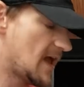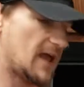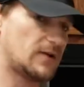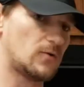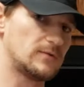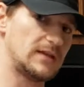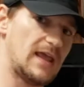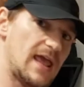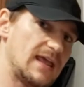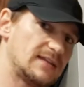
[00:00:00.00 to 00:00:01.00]
and only
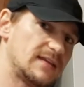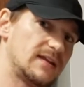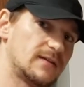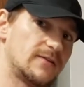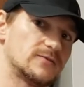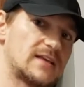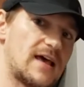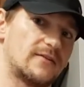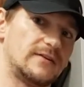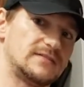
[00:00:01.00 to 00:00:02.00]
18 of those
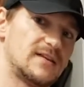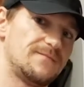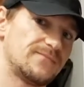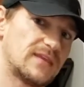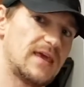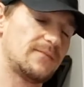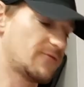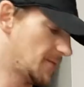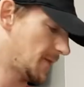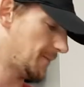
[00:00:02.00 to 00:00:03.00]
calories came
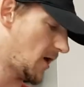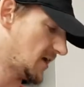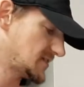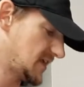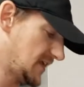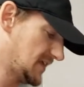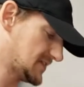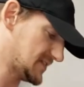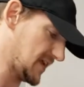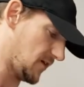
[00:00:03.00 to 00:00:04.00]
from the pasta
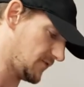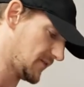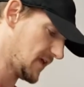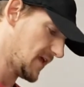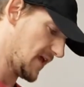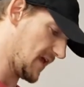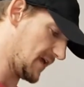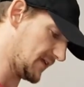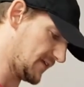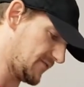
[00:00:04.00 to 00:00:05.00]
itself.
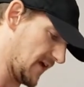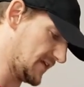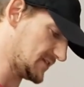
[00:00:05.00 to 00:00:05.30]
And if I